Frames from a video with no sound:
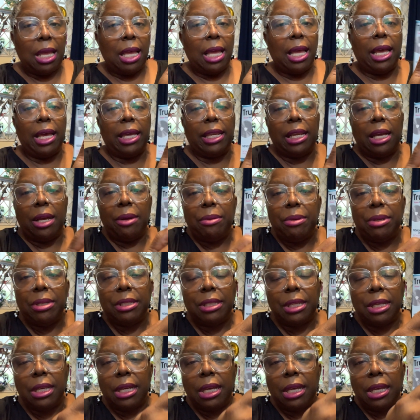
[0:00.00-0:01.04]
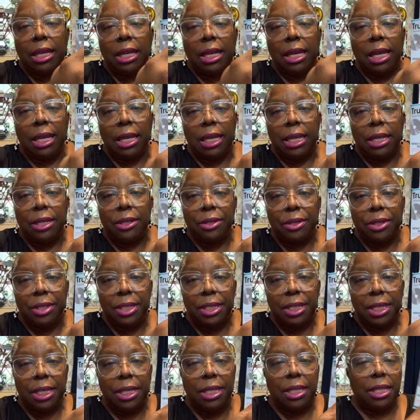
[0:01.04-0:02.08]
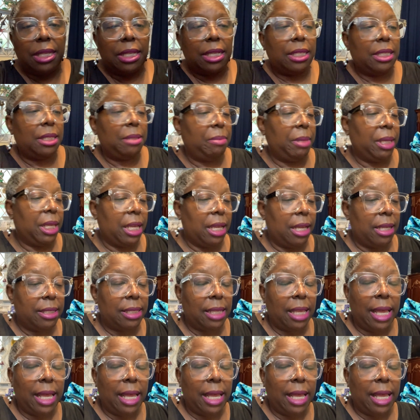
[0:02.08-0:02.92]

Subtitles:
And I was interested in this because